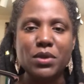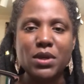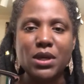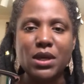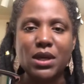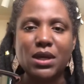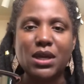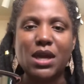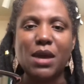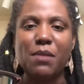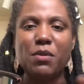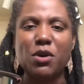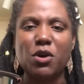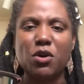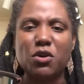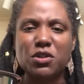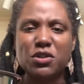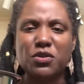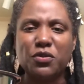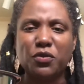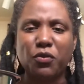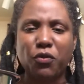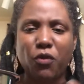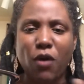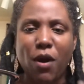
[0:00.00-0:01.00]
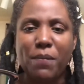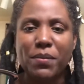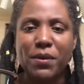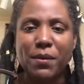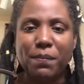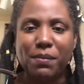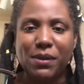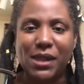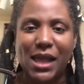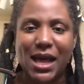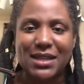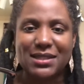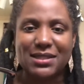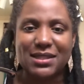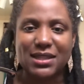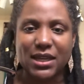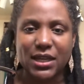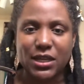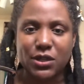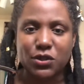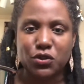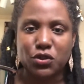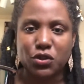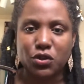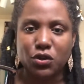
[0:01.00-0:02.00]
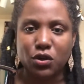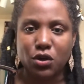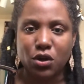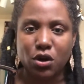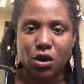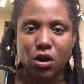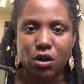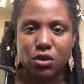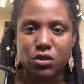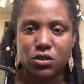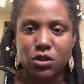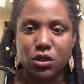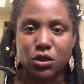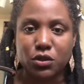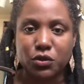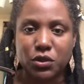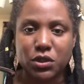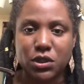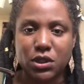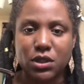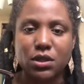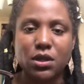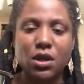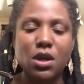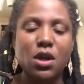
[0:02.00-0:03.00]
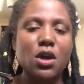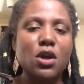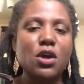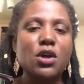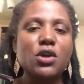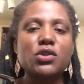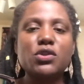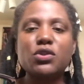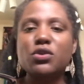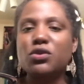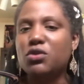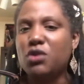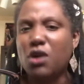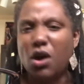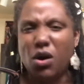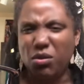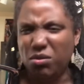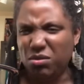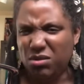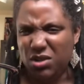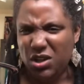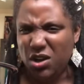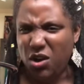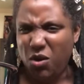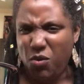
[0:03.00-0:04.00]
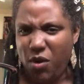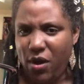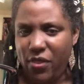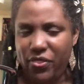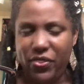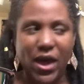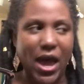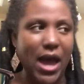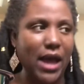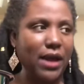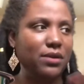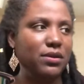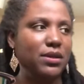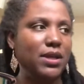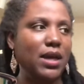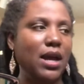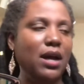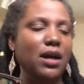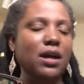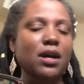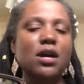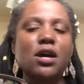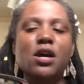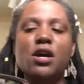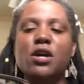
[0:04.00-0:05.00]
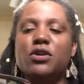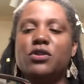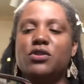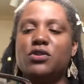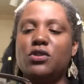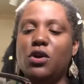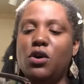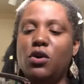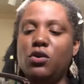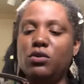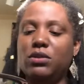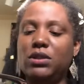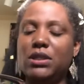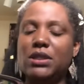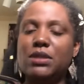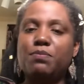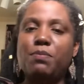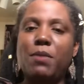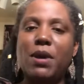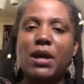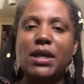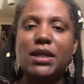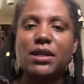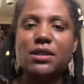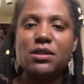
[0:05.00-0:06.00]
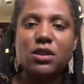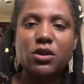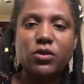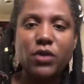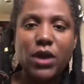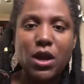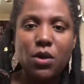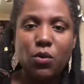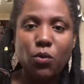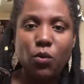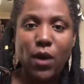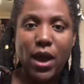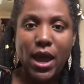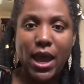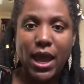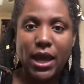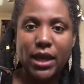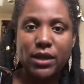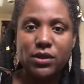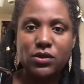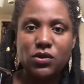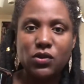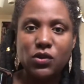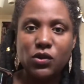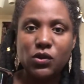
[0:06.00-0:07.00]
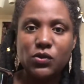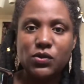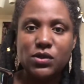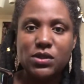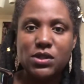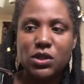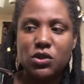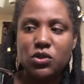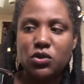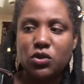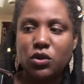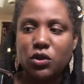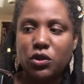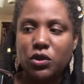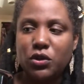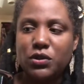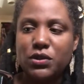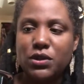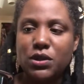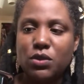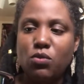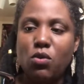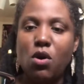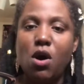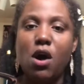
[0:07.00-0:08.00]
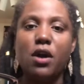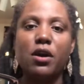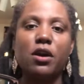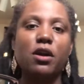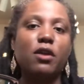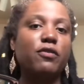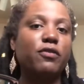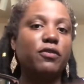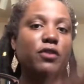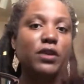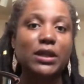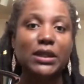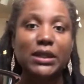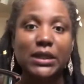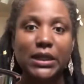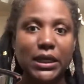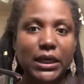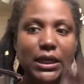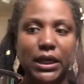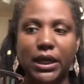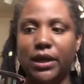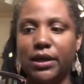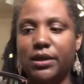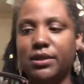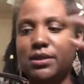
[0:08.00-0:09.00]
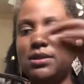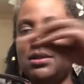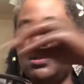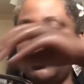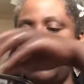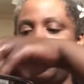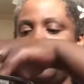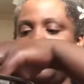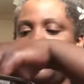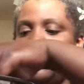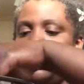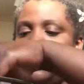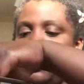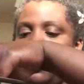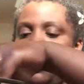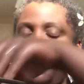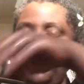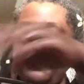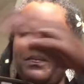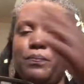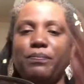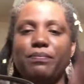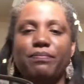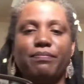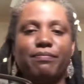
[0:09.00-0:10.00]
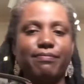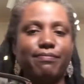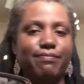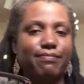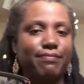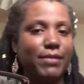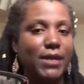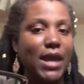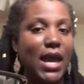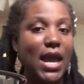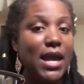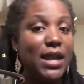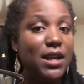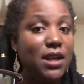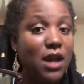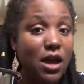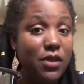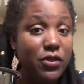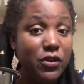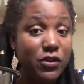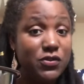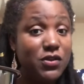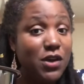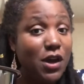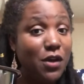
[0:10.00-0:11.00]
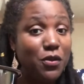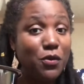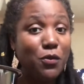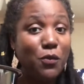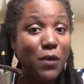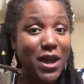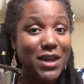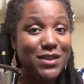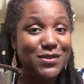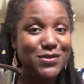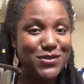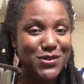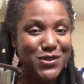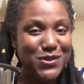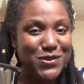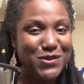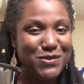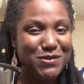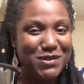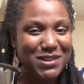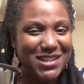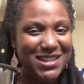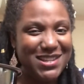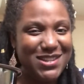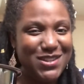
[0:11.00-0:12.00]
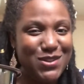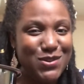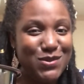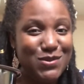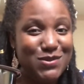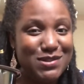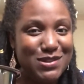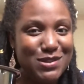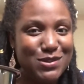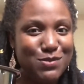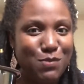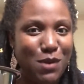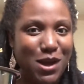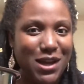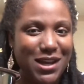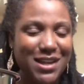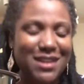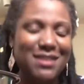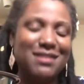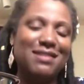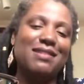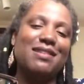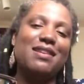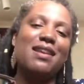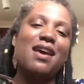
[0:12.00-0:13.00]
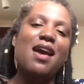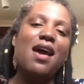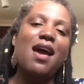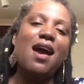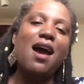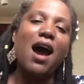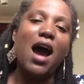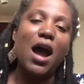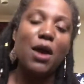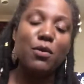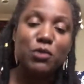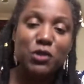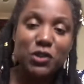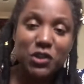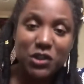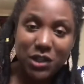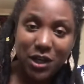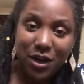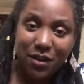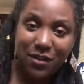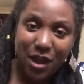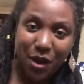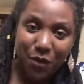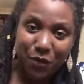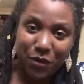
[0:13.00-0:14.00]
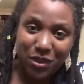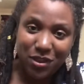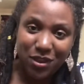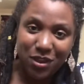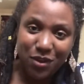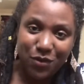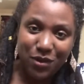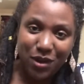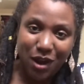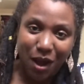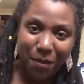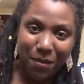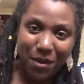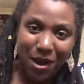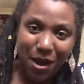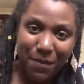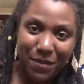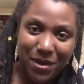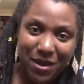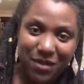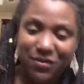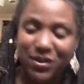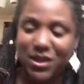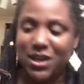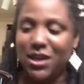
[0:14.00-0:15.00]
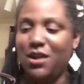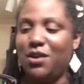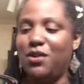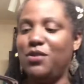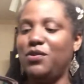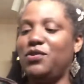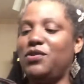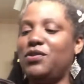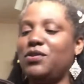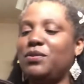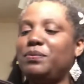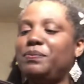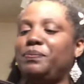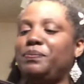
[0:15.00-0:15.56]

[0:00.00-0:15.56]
chemicals from the plastic into your solution. So you don't want that. Yeah. So this bucket is a great way to use essential oils and water for cleaning and stuff. So, and there's other ways too we can use this bucket, and I will share that with you in upcoming videos.